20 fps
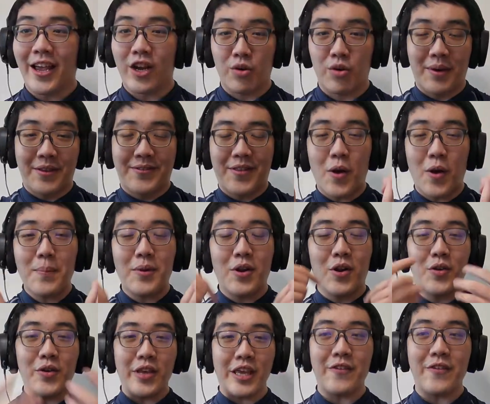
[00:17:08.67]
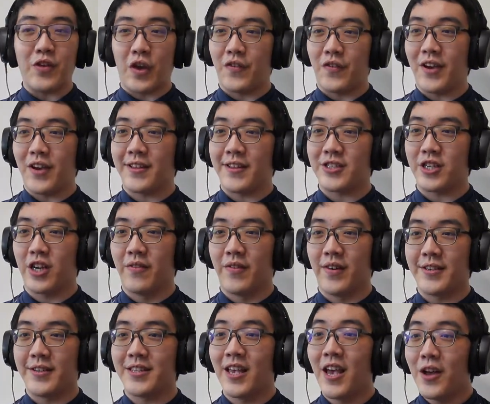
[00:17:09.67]
and comment down below if you have anything to share with
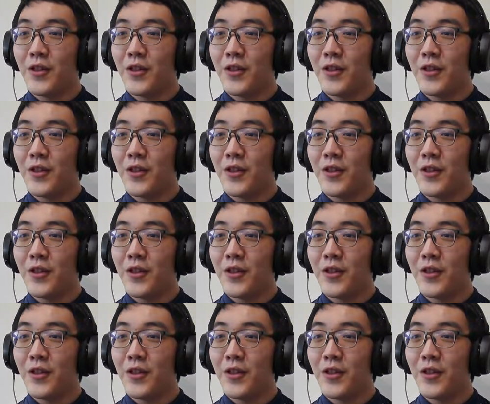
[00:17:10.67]
us.